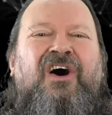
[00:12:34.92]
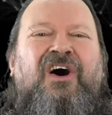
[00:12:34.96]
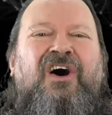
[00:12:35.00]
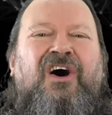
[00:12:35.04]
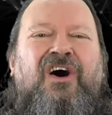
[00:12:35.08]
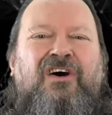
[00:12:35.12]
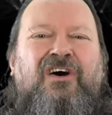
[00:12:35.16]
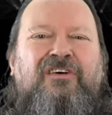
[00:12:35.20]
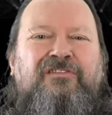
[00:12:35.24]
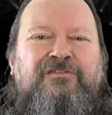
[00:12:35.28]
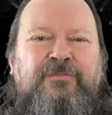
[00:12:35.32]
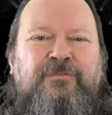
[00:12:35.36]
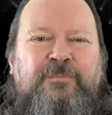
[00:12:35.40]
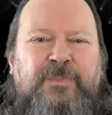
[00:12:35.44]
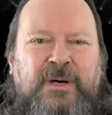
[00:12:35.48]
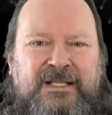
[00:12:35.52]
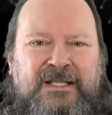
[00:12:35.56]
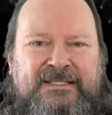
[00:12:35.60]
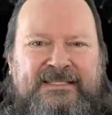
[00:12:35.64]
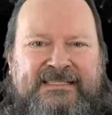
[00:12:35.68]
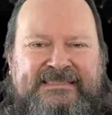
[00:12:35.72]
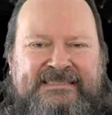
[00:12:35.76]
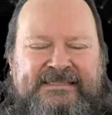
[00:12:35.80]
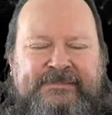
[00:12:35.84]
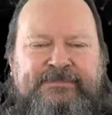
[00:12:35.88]
of
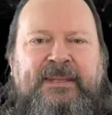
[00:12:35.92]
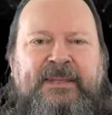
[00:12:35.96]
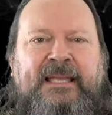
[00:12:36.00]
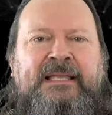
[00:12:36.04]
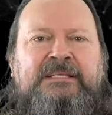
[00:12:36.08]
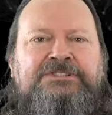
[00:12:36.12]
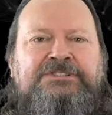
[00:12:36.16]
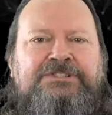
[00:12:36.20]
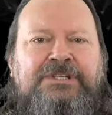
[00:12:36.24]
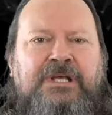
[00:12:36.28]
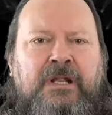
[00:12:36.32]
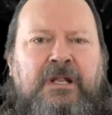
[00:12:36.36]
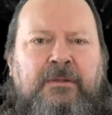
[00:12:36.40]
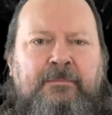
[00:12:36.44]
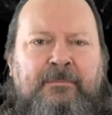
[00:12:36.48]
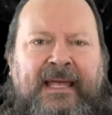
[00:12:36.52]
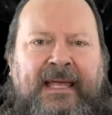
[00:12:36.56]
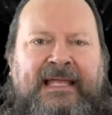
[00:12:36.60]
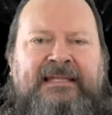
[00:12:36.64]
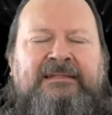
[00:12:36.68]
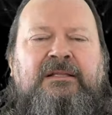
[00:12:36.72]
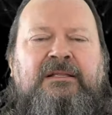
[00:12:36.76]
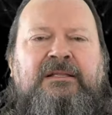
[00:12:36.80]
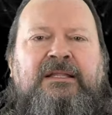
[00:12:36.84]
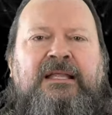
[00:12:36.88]
participation, a
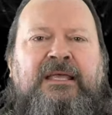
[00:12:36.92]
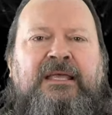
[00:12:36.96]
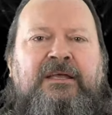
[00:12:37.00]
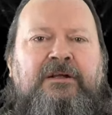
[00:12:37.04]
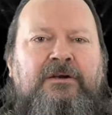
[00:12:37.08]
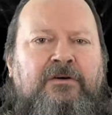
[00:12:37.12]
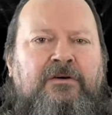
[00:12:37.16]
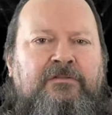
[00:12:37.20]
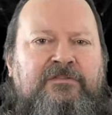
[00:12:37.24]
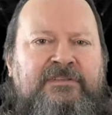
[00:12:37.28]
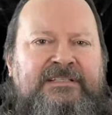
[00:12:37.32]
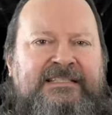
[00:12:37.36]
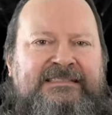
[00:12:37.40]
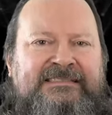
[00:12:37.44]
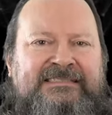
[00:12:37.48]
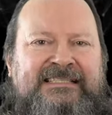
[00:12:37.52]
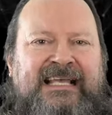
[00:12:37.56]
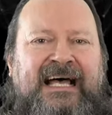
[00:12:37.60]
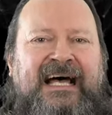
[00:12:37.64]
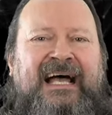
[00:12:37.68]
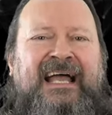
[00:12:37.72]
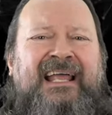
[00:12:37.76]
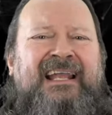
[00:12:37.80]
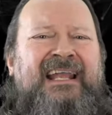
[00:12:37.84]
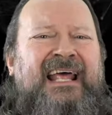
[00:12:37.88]
meta layer of
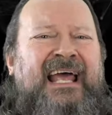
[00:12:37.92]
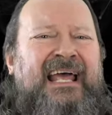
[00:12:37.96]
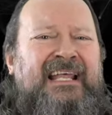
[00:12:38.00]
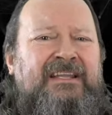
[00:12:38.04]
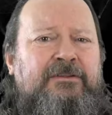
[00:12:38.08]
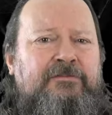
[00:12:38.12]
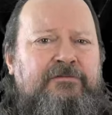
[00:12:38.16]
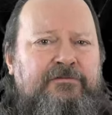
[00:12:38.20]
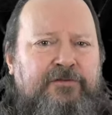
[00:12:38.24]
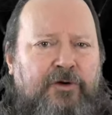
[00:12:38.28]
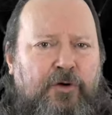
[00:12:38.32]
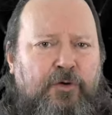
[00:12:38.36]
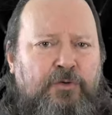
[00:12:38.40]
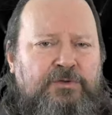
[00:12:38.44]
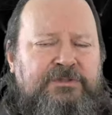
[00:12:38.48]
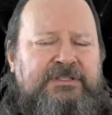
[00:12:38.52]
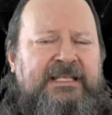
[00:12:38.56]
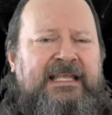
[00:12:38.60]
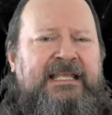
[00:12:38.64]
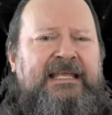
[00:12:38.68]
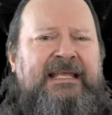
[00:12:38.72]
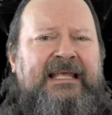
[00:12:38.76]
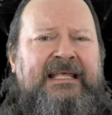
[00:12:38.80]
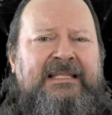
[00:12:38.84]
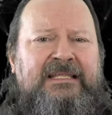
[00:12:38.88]
design and
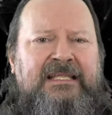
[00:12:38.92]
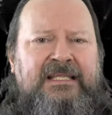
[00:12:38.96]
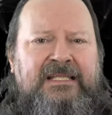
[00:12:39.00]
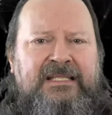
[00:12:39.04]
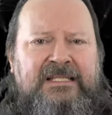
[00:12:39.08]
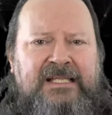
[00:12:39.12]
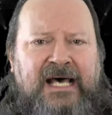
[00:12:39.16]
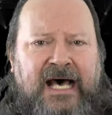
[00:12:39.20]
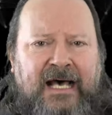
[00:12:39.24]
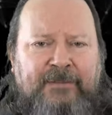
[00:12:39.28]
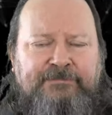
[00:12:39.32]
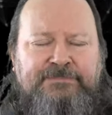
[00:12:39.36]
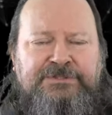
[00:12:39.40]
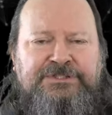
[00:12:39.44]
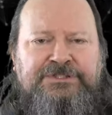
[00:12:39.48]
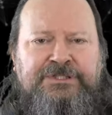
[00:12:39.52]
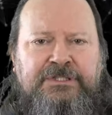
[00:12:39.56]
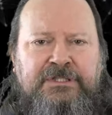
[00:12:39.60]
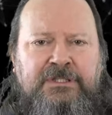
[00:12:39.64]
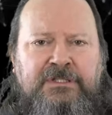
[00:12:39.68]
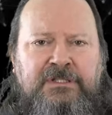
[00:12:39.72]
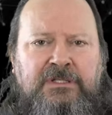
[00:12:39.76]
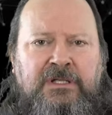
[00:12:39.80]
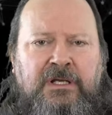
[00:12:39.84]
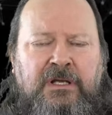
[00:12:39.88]
voting and
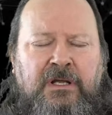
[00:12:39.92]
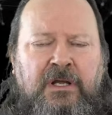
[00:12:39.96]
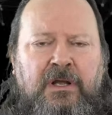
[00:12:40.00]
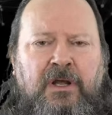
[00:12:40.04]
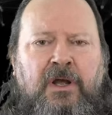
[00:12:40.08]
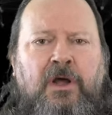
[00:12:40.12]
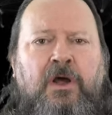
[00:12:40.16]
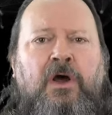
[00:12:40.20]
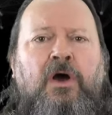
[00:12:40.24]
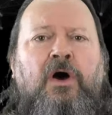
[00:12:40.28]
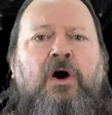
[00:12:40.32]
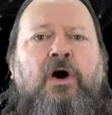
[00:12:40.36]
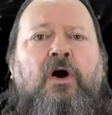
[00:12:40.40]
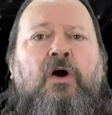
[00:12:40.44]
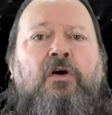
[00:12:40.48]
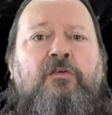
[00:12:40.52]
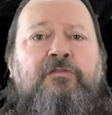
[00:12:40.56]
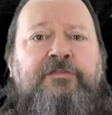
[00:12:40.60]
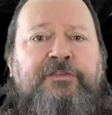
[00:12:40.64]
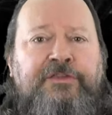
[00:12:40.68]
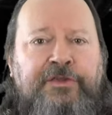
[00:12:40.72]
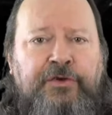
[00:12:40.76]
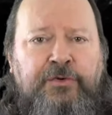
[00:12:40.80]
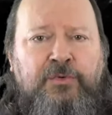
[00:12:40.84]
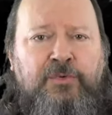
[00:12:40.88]
adoption of
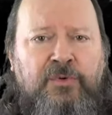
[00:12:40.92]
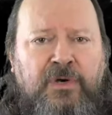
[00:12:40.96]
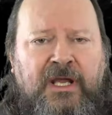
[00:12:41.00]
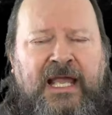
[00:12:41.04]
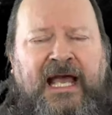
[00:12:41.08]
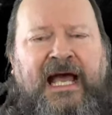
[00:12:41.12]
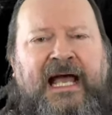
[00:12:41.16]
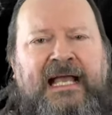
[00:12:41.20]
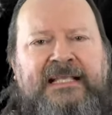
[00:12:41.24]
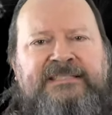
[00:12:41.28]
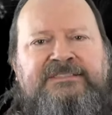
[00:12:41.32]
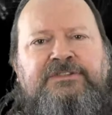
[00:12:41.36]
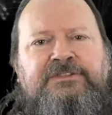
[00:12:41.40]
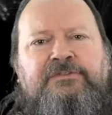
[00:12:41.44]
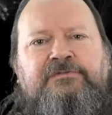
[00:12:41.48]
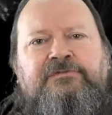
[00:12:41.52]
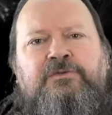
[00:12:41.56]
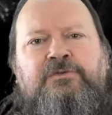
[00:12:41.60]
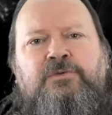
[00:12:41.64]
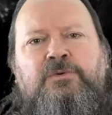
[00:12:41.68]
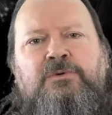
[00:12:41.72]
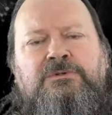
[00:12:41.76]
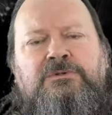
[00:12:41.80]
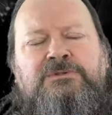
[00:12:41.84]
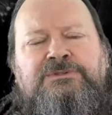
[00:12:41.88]
new kinds of
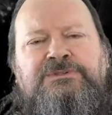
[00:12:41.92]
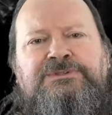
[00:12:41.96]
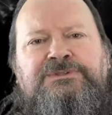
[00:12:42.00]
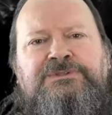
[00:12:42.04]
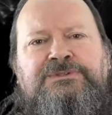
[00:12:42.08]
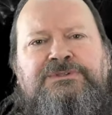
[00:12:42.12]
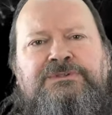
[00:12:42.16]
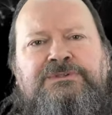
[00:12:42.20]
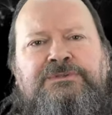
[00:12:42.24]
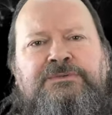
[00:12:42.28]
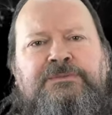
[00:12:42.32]
rules.